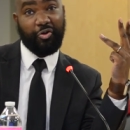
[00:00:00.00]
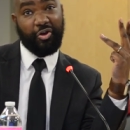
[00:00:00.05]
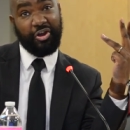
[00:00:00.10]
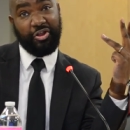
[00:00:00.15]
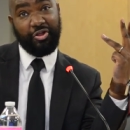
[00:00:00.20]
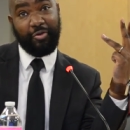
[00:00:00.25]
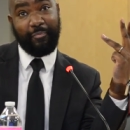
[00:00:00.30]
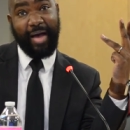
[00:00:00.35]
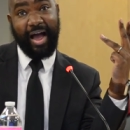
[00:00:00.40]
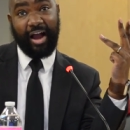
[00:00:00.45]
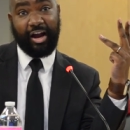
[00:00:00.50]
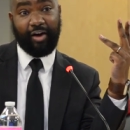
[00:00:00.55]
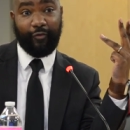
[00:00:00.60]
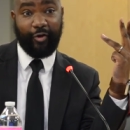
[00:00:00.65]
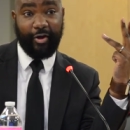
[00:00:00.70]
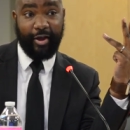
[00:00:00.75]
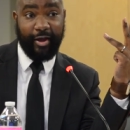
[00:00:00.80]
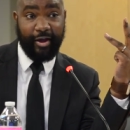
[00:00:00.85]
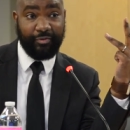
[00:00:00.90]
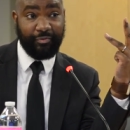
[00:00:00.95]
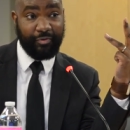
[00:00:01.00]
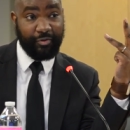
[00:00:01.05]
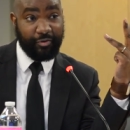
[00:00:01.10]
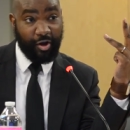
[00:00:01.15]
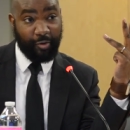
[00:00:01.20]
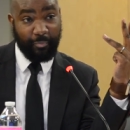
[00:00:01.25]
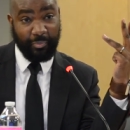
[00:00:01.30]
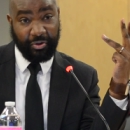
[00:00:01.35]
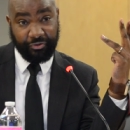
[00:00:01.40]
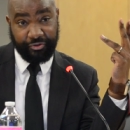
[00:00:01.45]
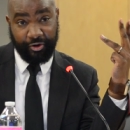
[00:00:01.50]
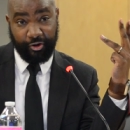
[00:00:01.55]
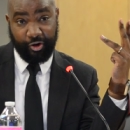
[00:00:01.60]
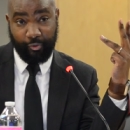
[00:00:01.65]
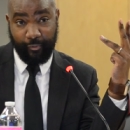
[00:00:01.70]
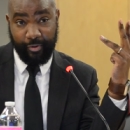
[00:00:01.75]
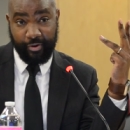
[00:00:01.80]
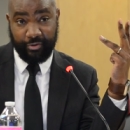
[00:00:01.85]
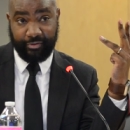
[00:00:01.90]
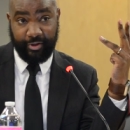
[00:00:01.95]
In the back of her head, a military
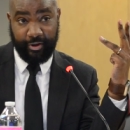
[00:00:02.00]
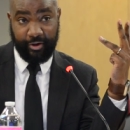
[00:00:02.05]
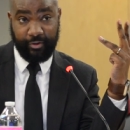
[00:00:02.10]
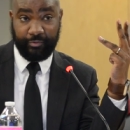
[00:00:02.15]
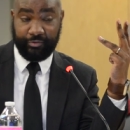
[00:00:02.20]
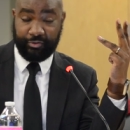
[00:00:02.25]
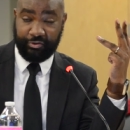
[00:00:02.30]
career is there,